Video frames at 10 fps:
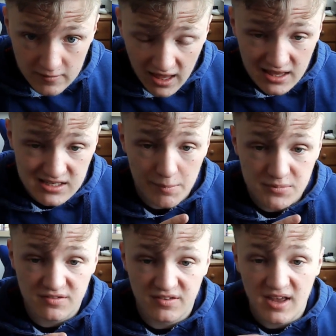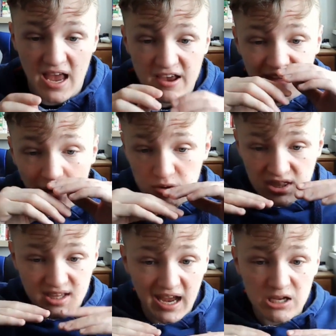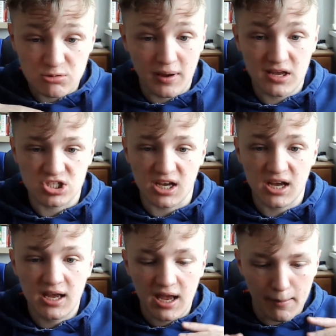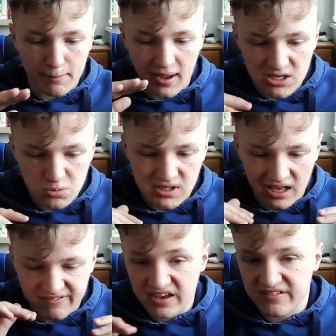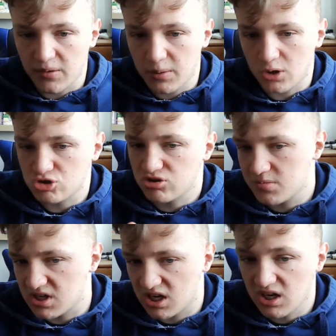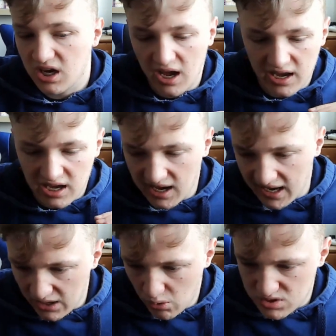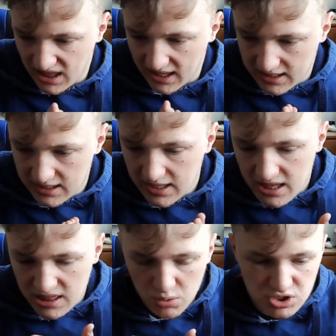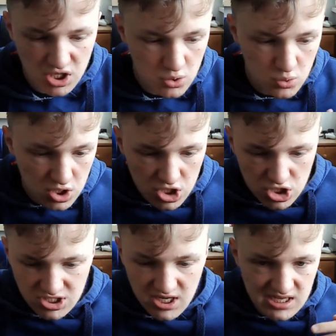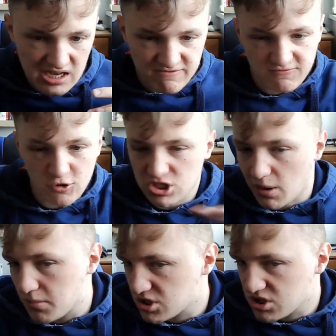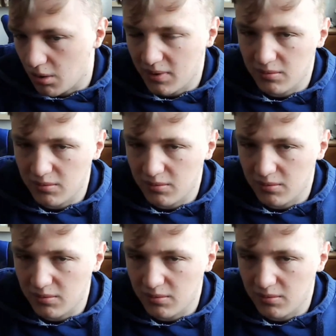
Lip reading: In terms of, if that wasn't the case with PES, yeah, and PES was like FIFA but not scripted, and it was like, there was no shitty foot champs, I mean